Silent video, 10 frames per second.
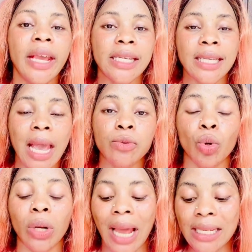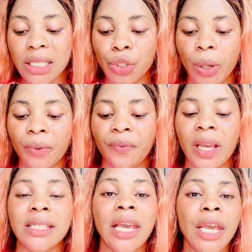It helps to lighten your
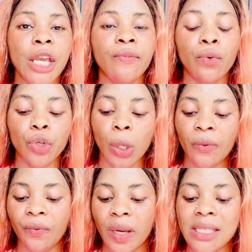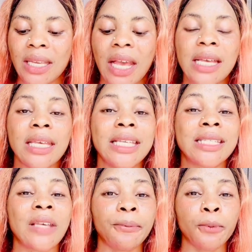face, even your face.
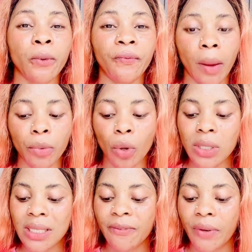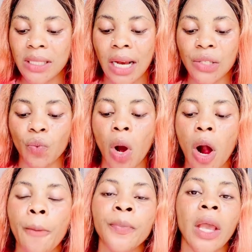It helps to firm your face as
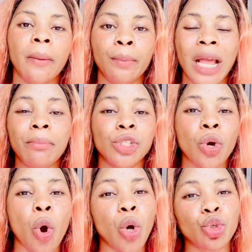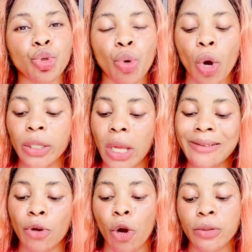well, blemish control. It
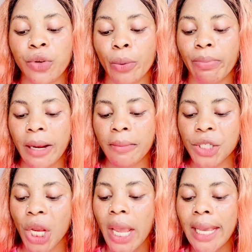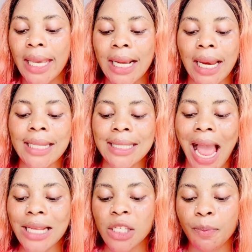has to control blemish, it clears
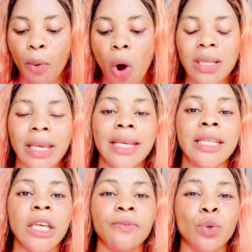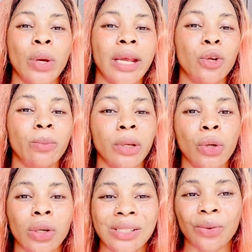dark spots, it gives you a
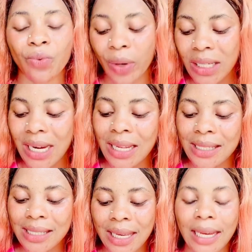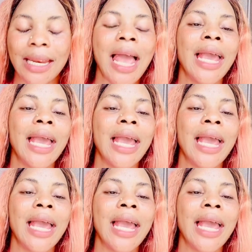luminous, radiant skin,